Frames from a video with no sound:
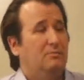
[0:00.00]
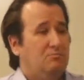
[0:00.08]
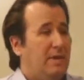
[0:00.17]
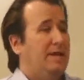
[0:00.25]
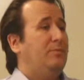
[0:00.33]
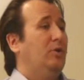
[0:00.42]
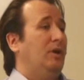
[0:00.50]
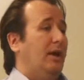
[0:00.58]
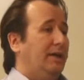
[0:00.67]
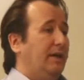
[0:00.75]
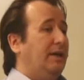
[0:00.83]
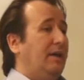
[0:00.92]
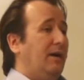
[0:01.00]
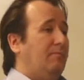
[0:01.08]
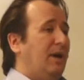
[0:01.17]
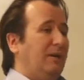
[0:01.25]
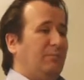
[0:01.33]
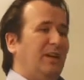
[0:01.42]
maybe you'll like it and come
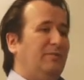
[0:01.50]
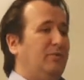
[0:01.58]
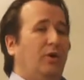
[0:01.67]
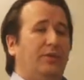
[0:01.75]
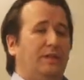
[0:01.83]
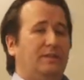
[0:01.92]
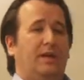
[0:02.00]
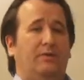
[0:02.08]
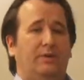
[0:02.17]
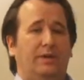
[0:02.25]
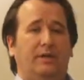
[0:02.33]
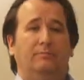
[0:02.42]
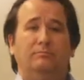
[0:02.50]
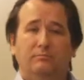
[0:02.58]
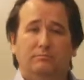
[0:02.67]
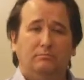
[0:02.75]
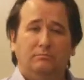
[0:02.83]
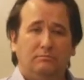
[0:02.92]
back, but if not, there's another idiot
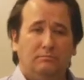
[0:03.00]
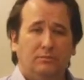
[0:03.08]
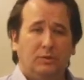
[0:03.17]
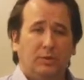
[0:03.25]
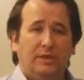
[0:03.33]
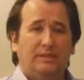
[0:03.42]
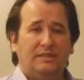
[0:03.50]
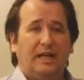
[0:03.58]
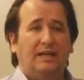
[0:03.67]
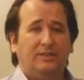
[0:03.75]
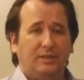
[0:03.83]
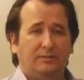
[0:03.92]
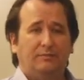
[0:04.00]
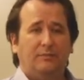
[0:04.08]
that we can sell it to.